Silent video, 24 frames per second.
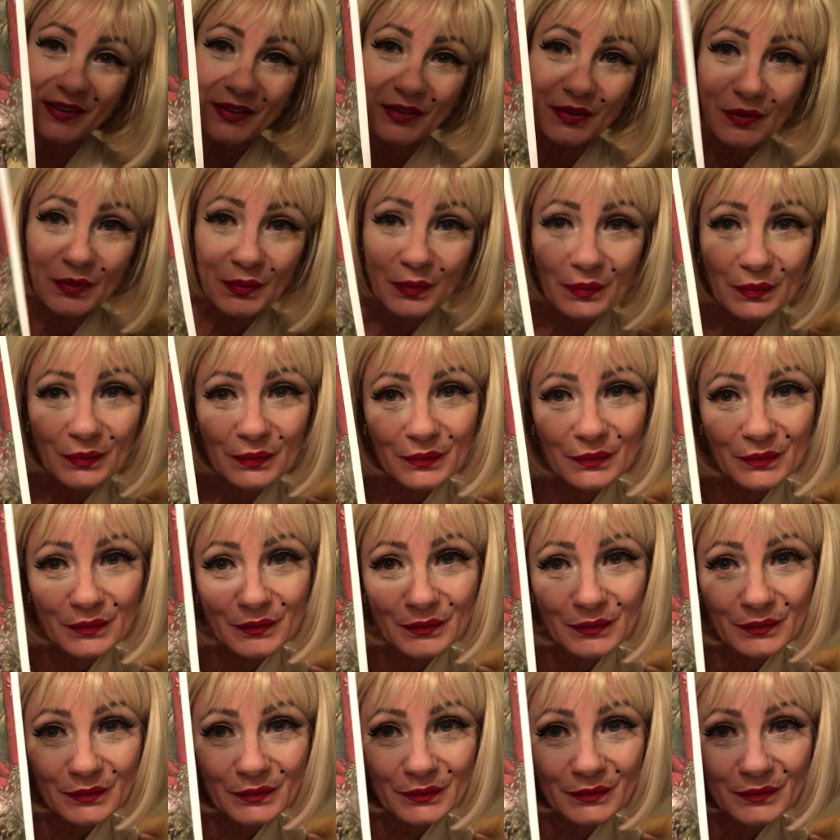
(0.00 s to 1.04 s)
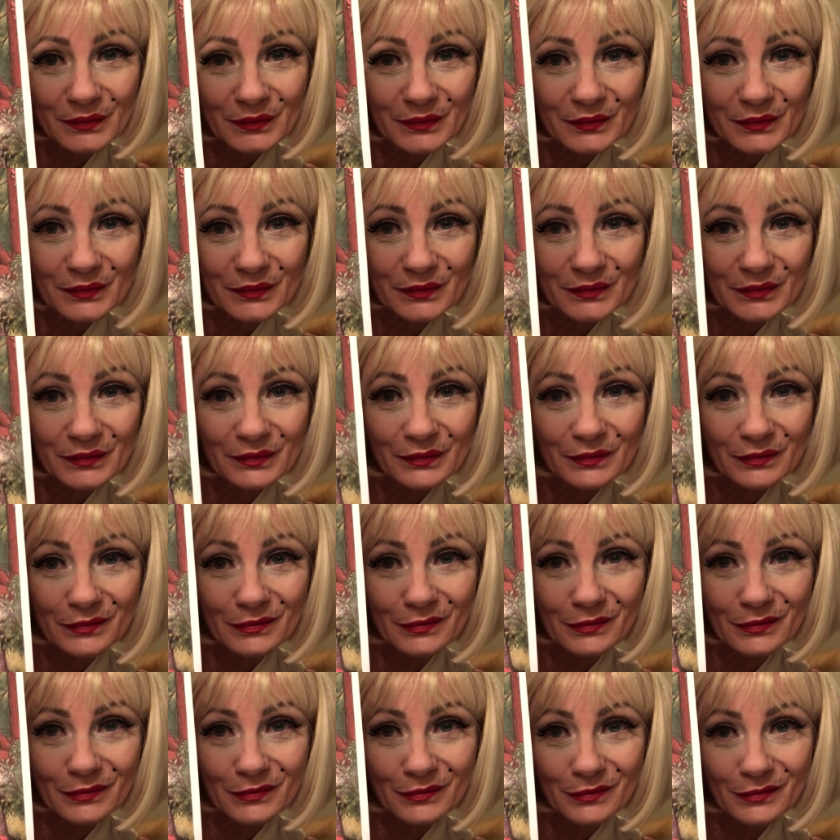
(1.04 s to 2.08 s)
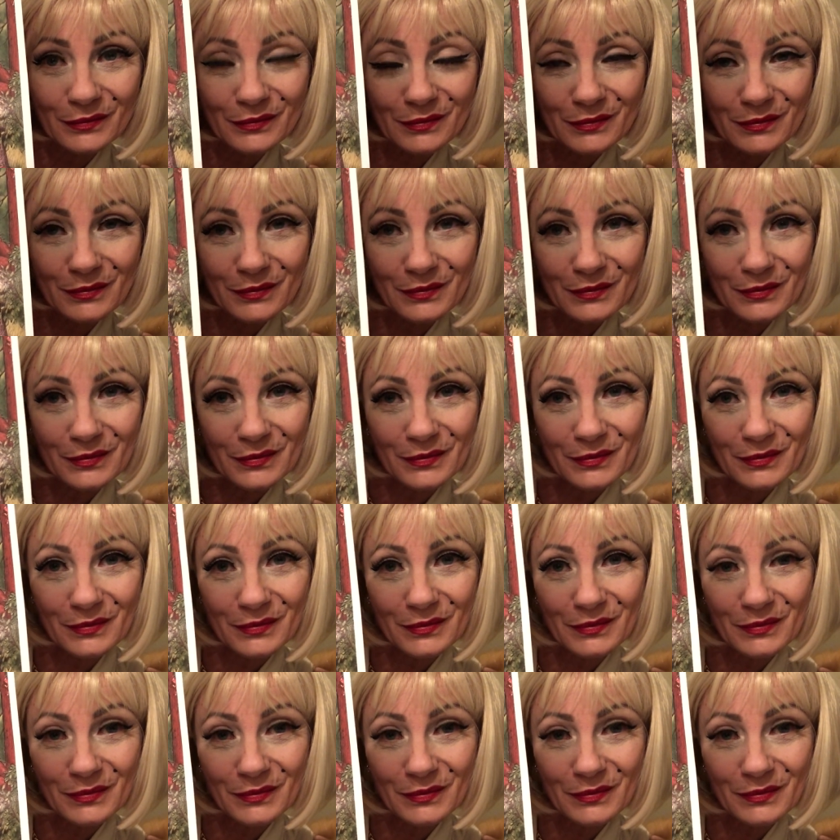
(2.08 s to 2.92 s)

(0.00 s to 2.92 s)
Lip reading: (silence)